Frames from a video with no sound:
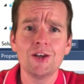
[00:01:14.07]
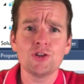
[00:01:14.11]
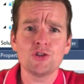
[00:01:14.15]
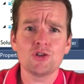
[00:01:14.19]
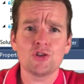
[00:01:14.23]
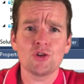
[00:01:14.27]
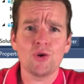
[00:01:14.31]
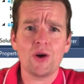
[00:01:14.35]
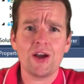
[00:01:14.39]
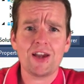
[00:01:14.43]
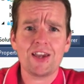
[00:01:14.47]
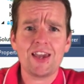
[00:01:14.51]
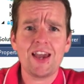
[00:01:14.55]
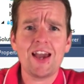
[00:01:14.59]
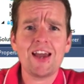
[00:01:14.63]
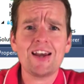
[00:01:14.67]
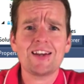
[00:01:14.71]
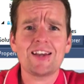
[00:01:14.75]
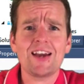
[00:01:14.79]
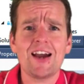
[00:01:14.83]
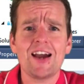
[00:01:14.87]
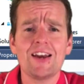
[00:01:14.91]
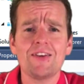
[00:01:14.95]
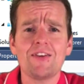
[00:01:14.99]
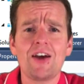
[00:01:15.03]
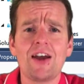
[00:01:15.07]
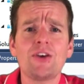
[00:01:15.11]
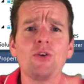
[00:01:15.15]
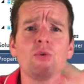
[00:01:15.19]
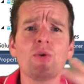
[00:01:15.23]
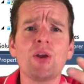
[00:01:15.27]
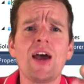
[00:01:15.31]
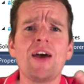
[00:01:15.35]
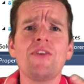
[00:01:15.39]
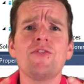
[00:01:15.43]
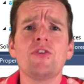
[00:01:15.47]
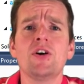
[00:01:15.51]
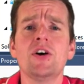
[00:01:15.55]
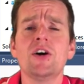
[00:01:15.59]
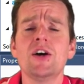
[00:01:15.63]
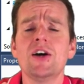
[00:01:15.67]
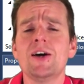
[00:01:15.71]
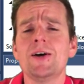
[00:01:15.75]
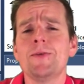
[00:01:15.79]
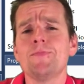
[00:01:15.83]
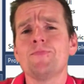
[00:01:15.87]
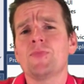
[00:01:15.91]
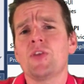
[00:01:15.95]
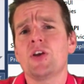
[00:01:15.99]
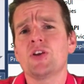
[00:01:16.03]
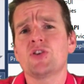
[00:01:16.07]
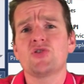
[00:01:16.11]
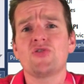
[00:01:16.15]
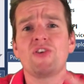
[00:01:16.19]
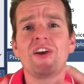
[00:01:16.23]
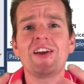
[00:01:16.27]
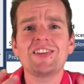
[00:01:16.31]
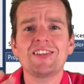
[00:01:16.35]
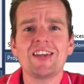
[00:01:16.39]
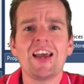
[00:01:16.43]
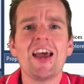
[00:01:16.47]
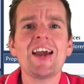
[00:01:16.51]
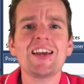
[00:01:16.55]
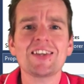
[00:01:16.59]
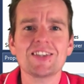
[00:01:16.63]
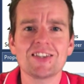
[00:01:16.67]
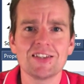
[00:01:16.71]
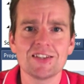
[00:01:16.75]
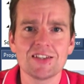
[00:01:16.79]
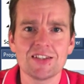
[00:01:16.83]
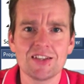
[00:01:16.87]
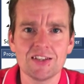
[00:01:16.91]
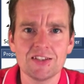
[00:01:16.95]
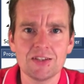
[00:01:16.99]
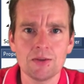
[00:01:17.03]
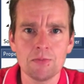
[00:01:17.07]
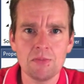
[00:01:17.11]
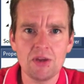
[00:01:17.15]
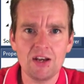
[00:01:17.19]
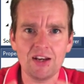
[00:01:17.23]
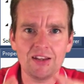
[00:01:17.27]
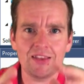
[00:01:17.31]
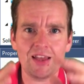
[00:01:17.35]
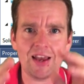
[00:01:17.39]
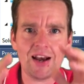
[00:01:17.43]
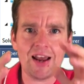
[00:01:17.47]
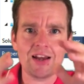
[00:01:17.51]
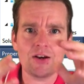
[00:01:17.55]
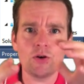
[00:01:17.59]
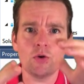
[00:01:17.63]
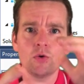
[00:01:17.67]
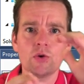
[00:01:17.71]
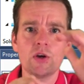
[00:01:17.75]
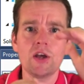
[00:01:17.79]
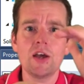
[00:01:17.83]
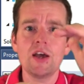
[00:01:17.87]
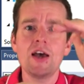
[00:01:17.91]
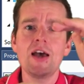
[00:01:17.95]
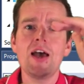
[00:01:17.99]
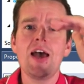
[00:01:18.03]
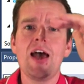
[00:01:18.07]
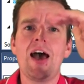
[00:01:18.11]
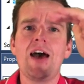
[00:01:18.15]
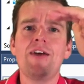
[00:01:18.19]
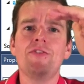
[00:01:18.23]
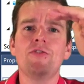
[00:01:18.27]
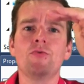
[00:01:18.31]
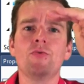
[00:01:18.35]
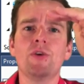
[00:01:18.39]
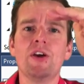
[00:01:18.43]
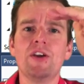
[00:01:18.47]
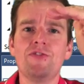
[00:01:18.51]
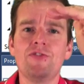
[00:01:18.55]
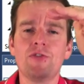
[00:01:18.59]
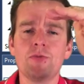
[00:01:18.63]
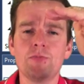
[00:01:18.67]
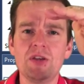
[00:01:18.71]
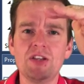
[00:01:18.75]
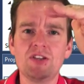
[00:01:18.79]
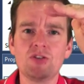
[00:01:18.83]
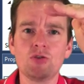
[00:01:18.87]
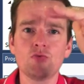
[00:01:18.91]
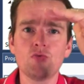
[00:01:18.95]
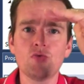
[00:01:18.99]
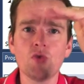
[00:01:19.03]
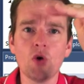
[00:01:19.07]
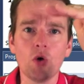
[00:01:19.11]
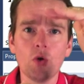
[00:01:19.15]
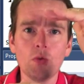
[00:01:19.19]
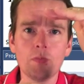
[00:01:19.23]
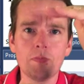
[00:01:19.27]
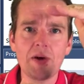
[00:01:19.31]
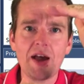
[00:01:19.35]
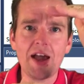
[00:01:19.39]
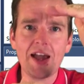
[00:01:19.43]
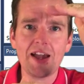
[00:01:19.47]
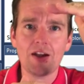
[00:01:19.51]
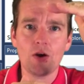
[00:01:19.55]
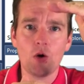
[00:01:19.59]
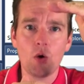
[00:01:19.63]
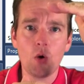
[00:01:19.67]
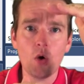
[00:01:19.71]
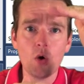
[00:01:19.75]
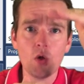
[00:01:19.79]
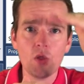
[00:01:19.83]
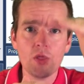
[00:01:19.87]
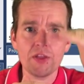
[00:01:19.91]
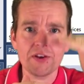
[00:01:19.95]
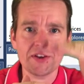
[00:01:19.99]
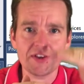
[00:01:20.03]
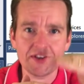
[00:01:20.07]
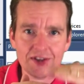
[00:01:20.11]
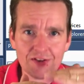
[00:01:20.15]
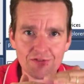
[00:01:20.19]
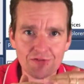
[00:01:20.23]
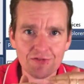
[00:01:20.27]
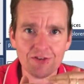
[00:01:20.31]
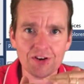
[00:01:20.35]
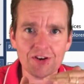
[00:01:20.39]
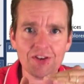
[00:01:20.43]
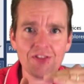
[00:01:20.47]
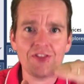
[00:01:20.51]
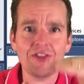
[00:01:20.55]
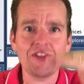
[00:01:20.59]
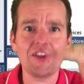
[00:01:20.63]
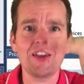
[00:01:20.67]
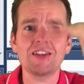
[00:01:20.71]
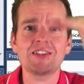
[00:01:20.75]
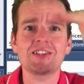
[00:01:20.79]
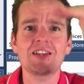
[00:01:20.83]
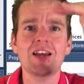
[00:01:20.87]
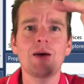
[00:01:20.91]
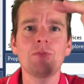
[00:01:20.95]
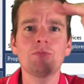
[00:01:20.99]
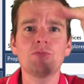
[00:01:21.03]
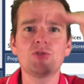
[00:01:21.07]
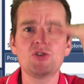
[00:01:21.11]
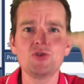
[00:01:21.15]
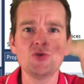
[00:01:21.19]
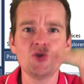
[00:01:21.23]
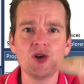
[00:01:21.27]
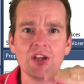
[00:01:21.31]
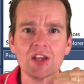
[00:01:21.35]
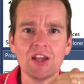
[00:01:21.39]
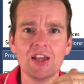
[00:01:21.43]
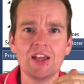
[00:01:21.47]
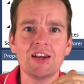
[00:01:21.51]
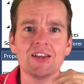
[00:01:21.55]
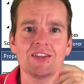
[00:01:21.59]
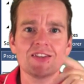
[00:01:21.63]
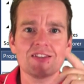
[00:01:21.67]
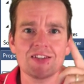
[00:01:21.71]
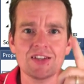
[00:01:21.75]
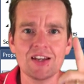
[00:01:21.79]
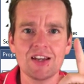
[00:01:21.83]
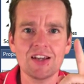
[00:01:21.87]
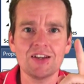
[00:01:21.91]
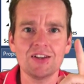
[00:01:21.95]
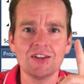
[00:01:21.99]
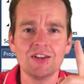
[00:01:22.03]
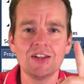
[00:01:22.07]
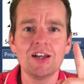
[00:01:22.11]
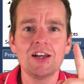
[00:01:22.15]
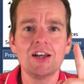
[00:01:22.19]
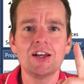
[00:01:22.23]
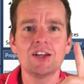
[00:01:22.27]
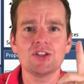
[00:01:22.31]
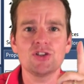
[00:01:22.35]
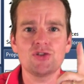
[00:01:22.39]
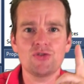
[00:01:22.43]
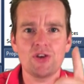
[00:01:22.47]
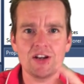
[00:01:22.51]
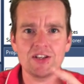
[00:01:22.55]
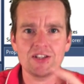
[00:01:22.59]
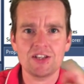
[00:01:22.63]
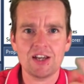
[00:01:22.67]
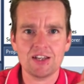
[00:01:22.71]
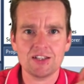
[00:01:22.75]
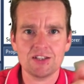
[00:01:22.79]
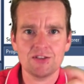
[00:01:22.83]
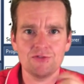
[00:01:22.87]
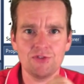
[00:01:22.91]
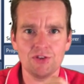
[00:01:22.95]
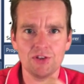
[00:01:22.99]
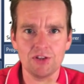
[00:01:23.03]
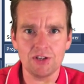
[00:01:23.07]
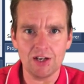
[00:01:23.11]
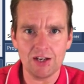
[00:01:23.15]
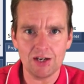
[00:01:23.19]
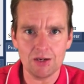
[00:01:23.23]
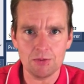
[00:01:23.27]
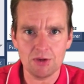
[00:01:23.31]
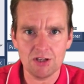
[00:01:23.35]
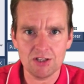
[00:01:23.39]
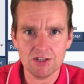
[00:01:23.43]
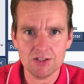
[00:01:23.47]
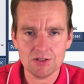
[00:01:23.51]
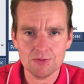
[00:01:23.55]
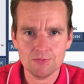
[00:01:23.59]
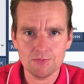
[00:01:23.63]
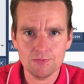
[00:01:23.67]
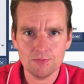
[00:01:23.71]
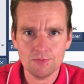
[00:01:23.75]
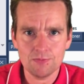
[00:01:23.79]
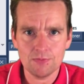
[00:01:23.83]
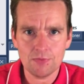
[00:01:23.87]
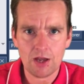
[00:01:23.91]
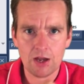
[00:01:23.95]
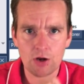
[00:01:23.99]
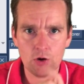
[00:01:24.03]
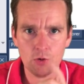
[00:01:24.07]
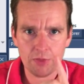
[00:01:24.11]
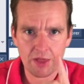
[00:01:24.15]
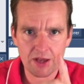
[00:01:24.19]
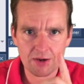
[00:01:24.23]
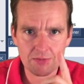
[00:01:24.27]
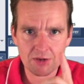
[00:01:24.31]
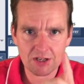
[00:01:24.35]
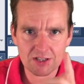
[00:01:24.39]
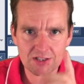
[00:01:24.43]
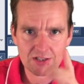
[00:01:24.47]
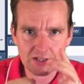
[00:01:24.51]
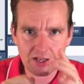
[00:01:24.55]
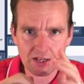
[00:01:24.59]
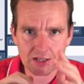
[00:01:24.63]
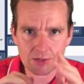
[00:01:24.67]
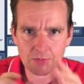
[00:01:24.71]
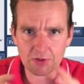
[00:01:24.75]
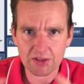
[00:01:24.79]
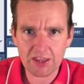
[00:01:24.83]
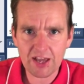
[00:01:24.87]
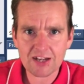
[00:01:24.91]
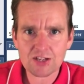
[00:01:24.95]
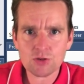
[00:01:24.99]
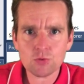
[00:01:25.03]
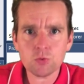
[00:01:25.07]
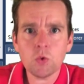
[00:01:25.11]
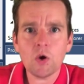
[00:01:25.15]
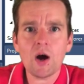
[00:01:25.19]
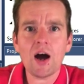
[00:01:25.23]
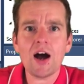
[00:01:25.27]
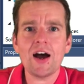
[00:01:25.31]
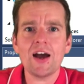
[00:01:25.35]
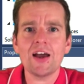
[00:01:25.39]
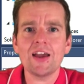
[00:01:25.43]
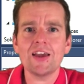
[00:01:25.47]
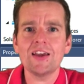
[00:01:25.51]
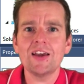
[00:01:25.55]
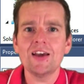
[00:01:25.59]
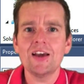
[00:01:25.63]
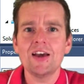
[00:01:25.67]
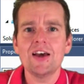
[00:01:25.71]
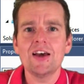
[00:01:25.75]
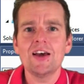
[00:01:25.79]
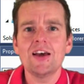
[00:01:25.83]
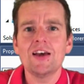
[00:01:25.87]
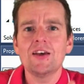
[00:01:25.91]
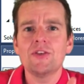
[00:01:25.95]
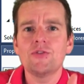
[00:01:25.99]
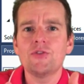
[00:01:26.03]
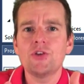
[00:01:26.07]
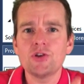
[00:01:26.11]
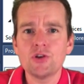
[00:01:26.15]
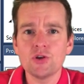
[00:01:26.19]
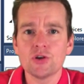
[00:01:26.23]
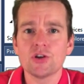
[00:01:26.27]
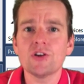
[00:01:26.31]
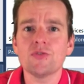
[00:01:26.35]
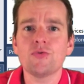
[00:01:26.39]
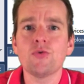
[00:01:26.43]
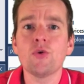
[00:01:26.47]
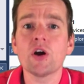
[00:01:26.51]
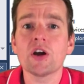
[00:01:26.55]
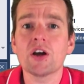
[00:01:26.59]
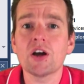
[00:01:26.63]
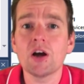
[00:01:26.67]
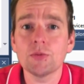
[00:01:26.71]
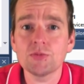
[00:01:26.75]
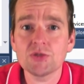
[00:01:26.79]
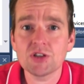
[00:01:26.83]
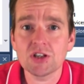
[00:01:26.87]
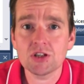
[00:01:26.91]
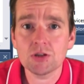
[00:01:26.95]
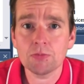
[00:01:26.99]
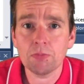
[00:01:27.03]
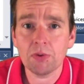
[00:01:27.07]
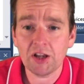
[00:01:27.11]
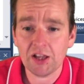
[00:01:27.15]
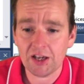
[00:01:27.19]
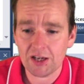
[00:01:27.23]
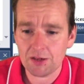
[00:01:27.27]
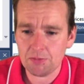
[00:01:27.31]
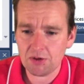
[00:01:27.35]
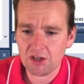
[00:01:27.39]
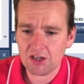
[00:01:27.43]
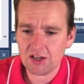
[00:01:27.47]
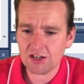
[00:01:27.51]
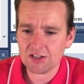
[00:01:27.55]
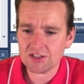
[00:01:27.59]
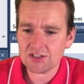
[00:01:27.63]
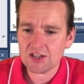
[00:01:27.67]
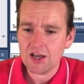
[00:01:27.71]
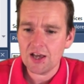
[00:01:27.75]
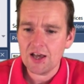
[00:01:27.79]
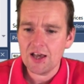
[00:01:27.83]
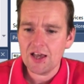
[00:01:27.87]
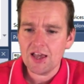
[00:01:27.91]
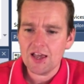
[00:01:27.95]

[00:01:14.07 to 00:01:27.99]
so I can't kind of, I don't have a transaction system, meaning that I don't have a way for me to roll back all the different things I'm doing in a single transaction for the database. I hope that makes sense, but that's why the unit of work comes into play, because